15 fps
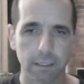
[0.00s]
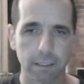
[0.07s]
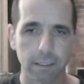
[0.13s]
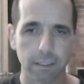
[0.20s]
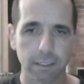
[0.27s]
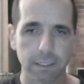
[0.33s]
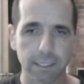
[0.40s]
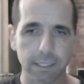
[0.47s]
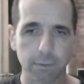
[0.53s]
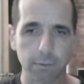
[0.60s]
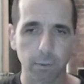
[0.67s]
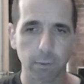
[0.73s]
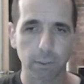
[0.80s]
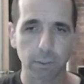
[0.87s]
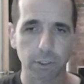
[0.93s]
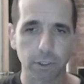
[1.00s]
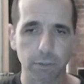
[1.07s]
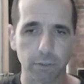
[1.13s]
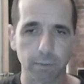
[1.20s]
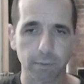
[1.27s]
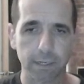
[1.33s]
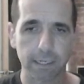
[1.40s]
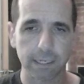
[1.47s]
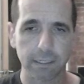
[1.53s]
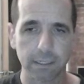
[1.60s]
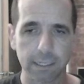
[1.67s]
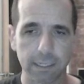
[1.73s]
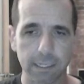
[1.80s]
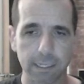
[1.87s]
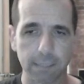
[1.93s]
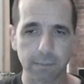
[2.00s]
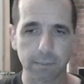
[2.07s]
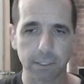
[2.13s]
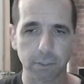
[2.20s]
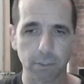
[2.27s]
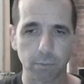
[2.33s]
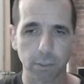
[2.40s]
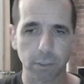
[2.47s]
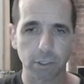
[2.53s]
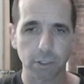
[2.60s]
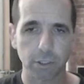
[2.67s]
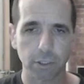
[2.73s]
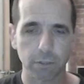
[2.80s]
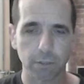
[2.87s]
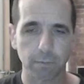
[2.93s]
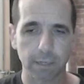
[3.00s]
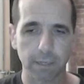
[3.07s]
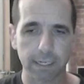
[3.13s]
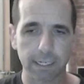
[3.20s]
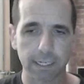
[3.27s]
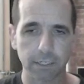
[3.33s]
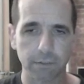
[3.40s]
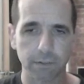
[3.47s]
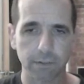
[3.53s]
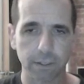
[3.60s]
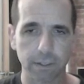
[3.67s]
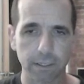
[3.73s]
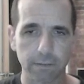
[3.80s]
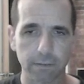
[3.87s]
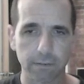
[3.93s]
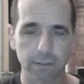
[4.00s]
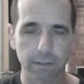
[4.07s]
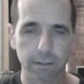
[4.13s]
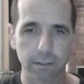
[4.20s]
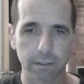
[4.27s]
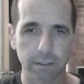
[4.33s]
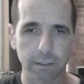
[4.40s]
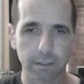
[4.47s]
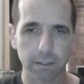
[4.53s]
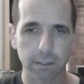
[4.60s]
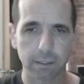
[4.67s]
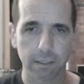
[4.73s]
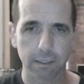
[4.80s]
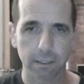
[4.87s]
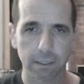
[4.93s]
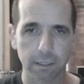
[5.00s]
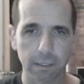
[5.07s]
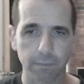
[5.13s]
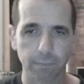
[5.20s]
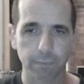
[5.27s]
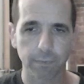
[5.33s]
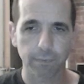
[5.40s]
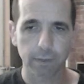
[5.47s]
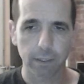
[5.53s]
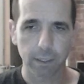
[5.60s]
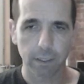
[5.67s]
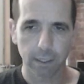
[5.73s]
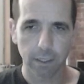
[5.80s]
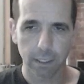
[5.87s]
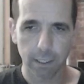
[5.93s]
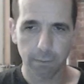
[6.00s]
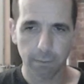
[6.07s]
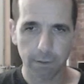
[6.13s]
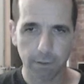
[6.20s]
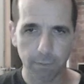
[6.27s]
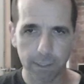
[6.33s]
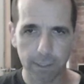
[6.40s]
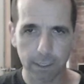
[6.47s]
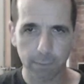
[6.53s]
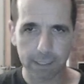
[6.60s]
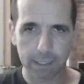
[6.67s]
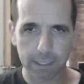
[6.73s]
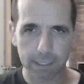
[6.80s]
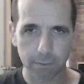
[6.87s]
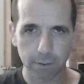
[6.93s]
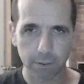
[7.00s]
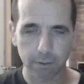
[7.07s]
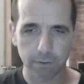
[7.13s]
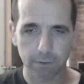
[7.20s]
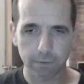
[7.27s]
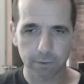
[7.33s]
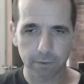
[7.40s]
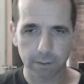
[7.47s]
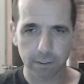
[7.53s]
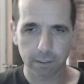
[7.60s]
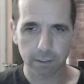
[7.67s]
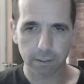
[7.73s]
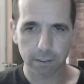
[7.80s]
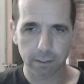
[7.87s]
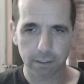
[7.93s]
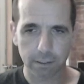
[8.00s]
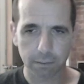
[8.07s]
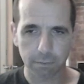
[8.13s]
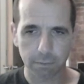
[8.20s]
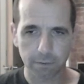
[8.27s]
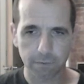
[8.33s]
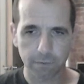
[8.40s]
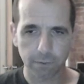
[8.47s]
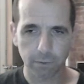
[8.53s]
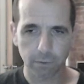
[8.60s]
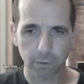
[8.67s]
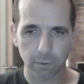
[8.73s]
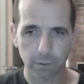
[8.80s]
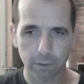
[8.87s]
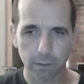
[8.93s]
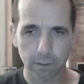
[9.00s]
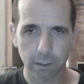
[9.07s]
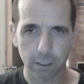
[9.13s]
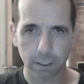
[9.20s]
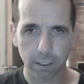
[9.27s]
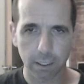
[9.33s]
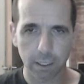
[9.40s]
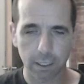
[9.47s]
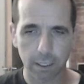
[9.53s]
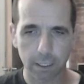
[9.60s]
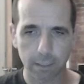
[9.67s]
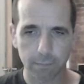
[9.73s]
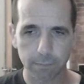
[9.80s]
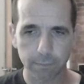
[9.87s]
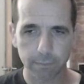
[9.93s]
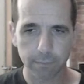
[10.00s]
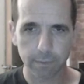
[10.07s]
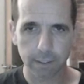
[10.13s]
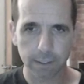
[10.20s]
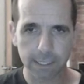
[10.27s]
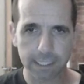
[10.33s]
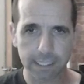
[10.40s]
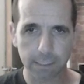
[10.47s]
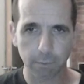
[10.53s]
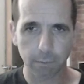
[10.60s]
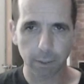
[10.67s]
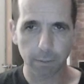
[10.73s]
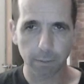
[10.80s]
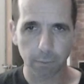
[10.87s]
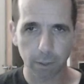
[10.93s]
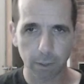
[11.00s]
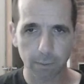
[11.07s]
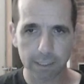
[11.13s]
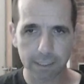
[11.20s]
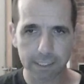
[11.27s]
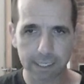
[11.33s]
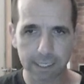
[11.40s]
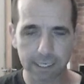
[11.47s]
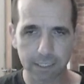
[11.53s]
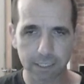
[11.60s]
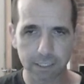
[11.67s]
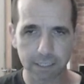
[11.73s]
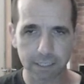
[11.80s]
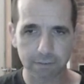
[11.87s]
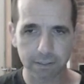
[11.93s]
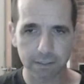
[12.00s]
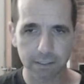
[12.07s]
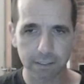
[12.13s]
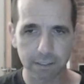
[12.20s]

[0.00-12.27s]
So that's what white should have played in that position. White should have played h5. Okay. But if we go back a move before, so white plays king h7,